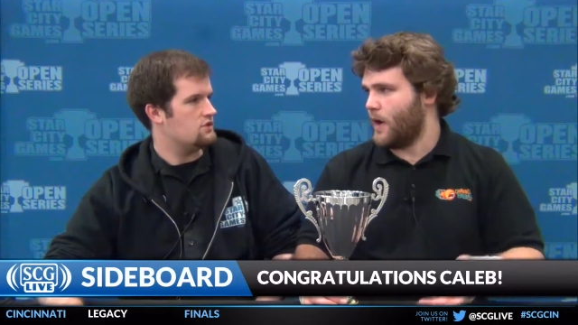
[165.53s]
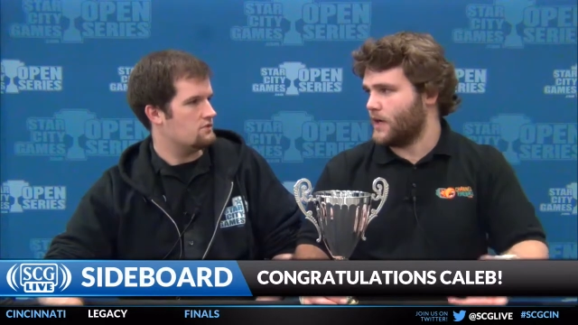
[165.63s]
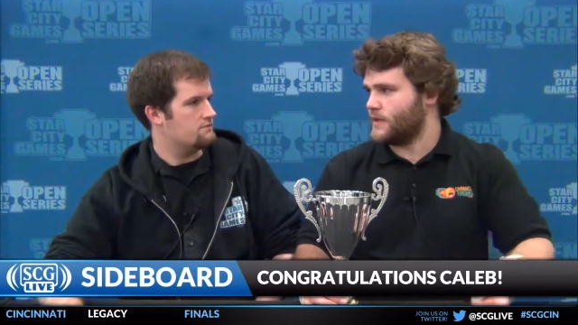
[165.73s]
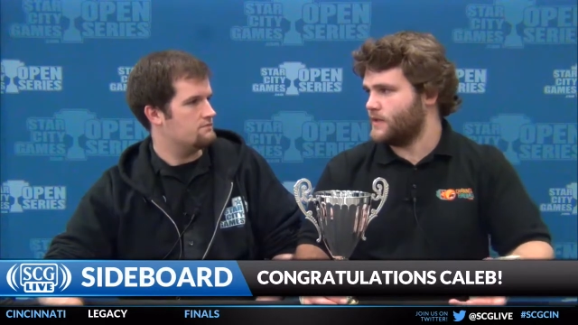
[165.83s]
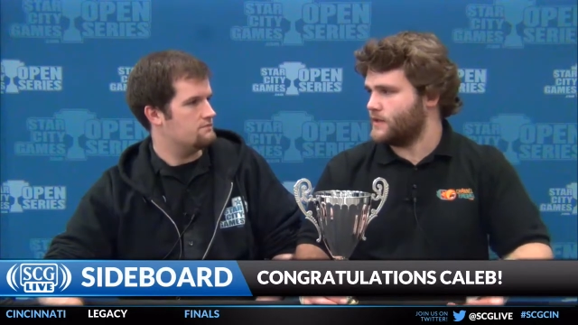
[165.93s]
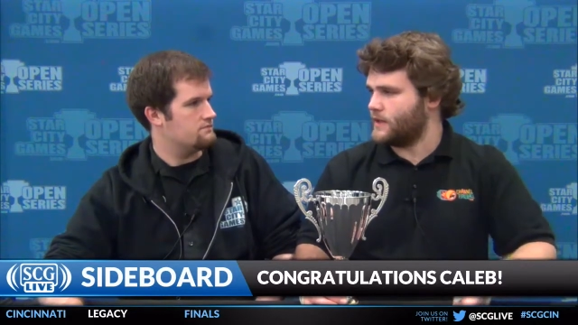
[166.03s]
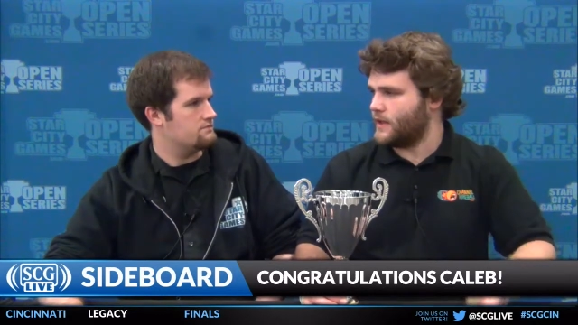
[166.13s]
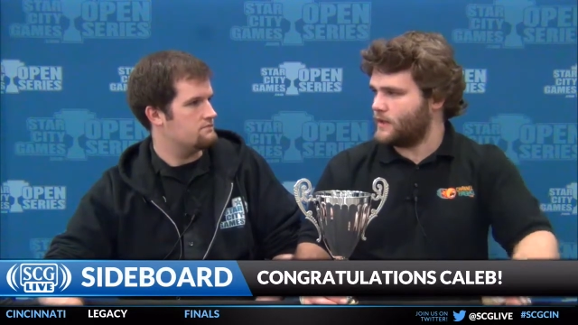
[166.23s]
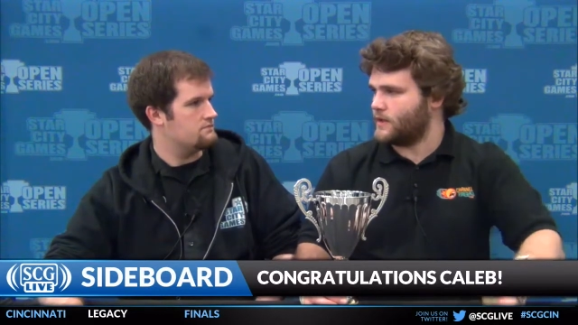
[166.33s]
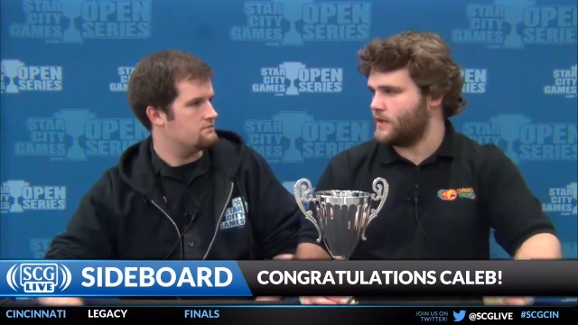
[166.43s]
Speaker 1: moxes to
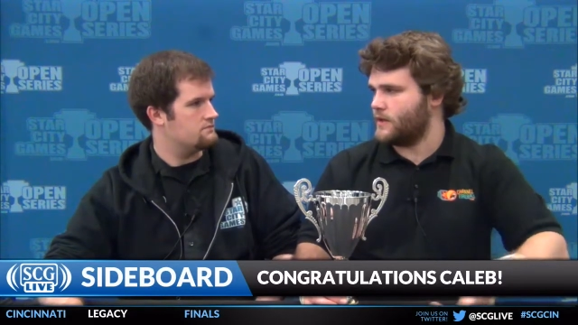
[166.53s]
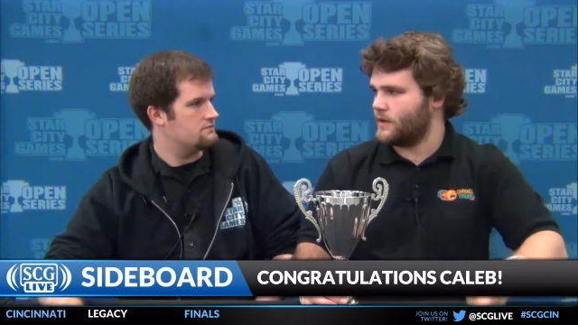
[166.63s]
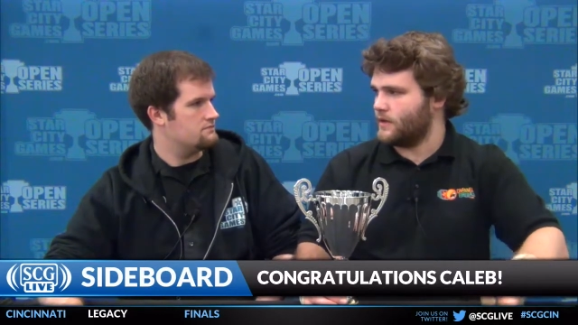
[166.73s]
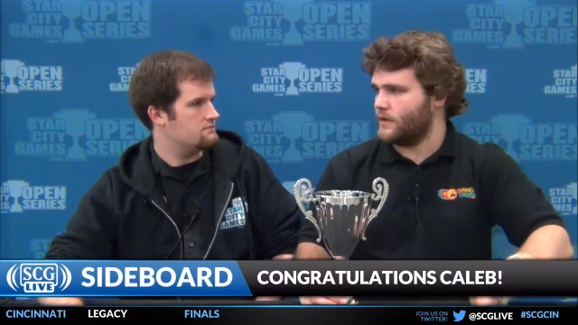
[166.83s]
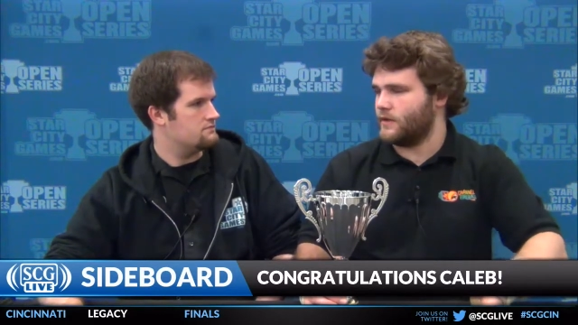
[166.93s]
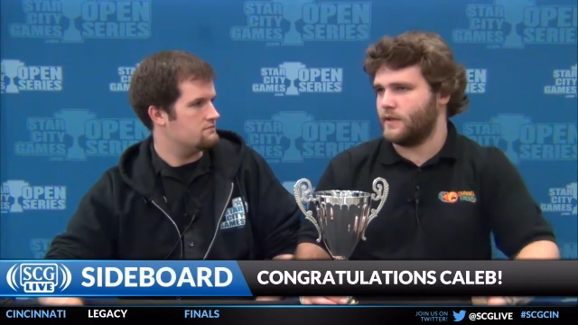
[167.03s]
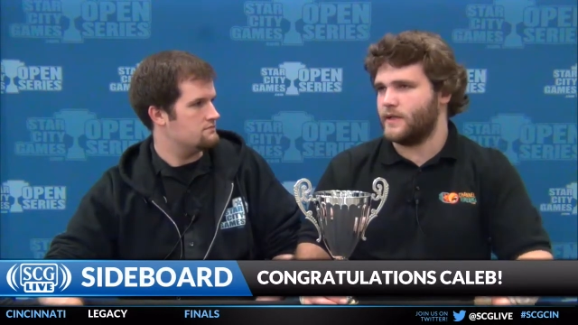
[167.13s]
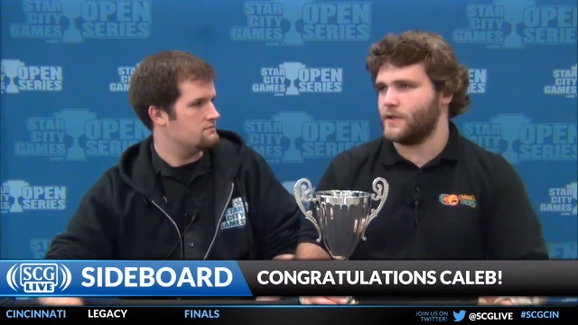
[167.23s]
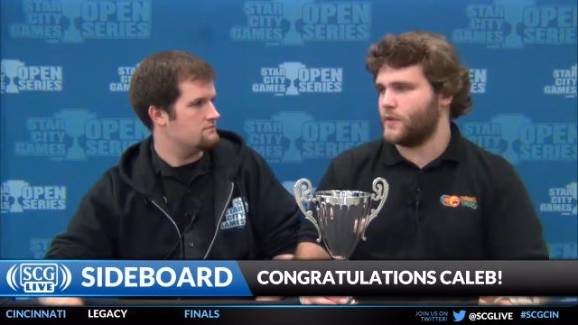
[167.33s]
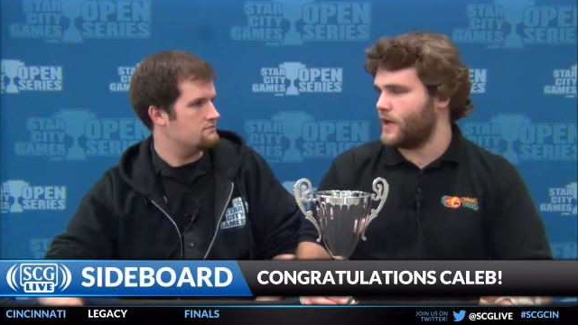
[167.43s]
get the the, the
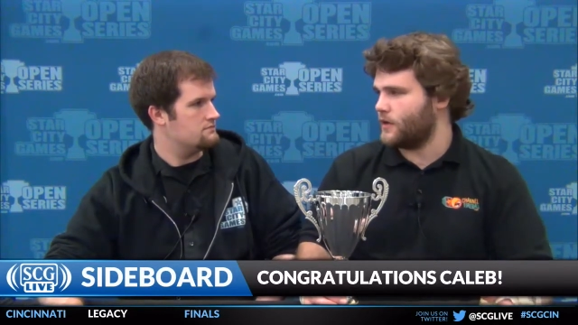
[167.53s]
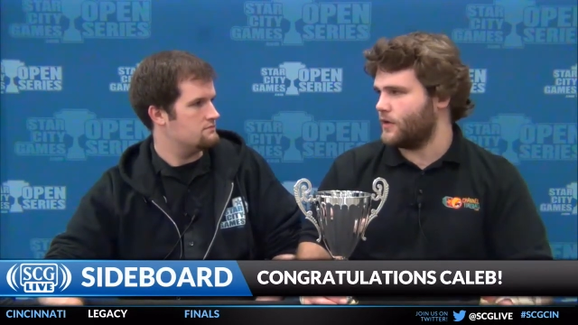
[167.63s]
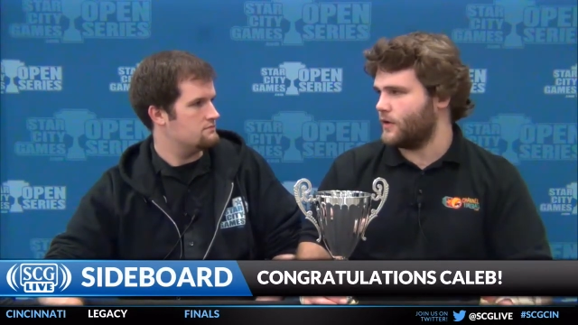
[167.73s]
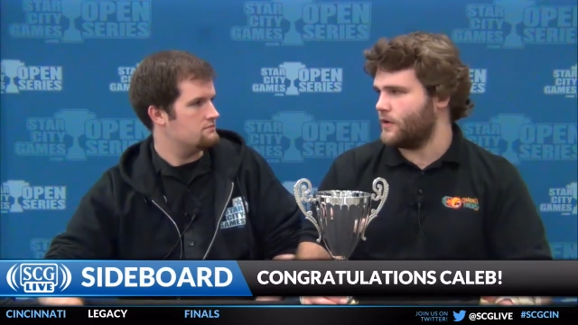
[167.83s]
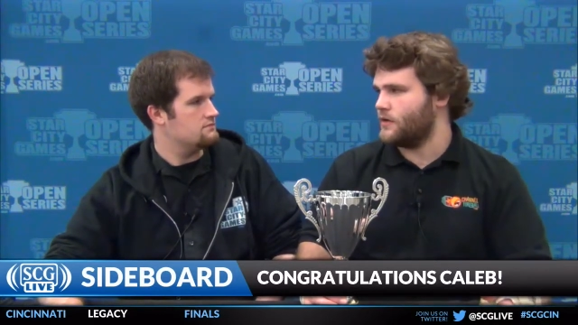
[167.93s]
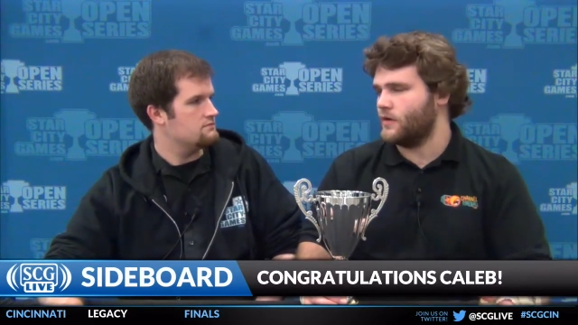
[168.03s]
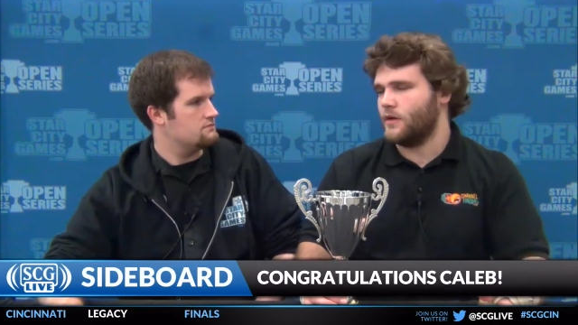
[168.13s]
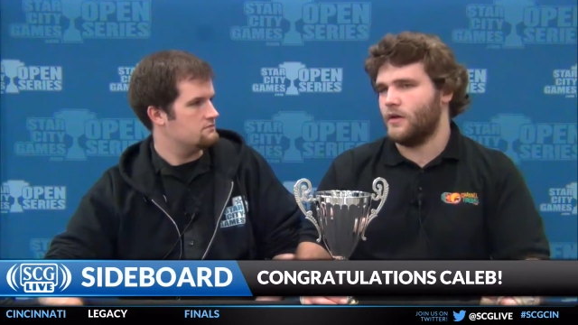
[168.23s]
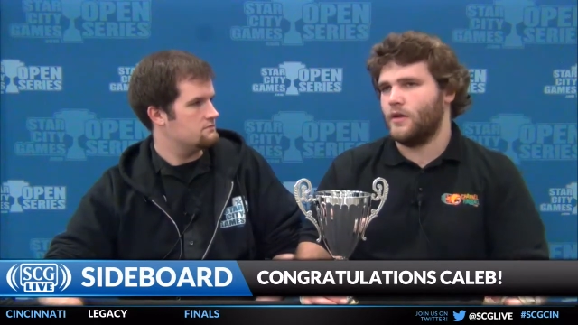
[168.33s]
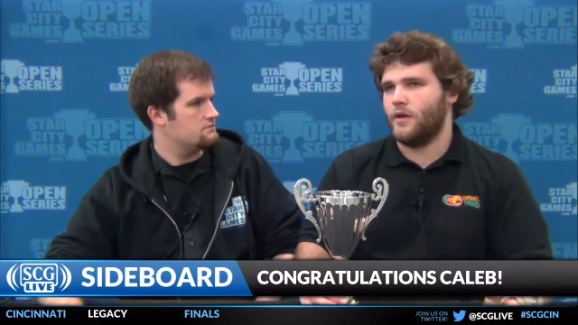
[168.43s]
Tezzeret out earlier.
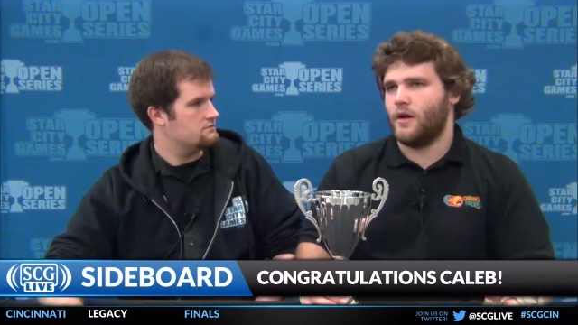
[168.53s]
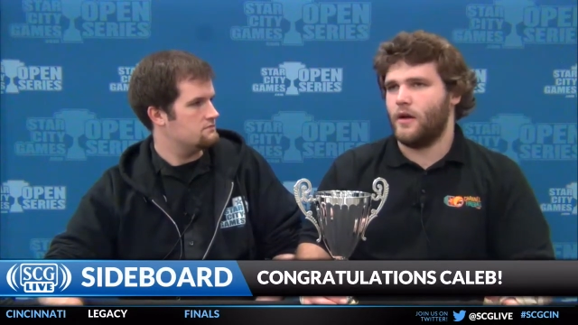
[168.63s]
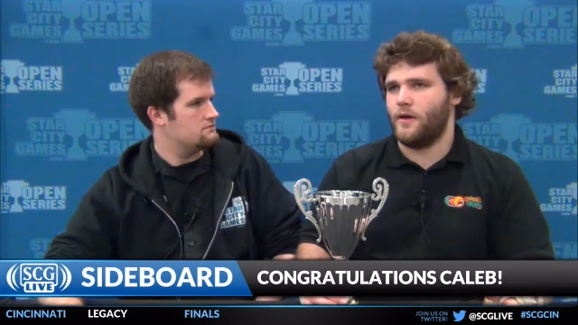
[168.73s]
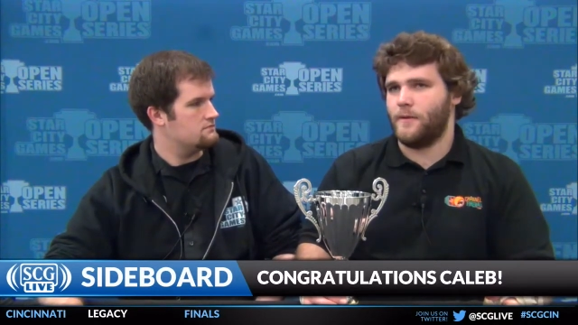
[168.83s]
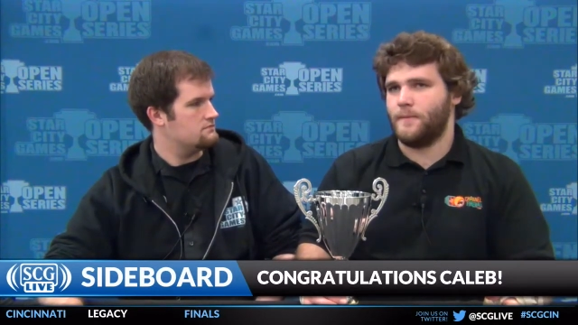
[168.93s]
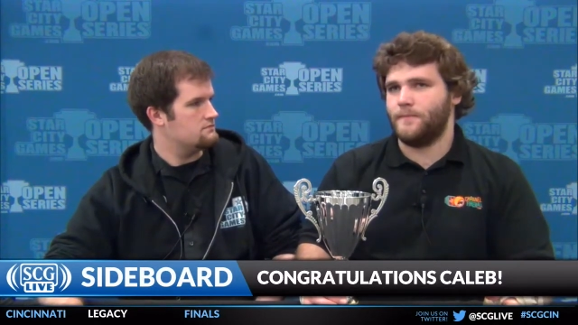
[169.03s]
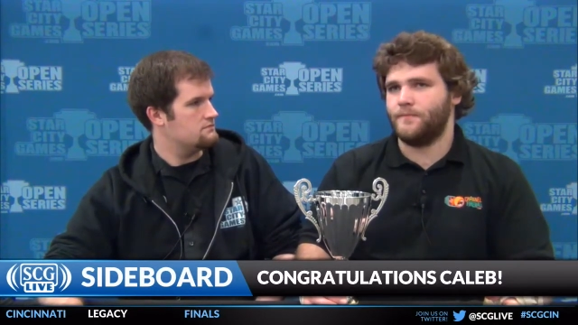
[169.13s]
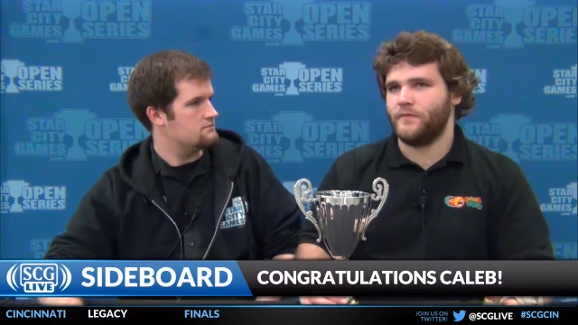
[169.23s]
Um,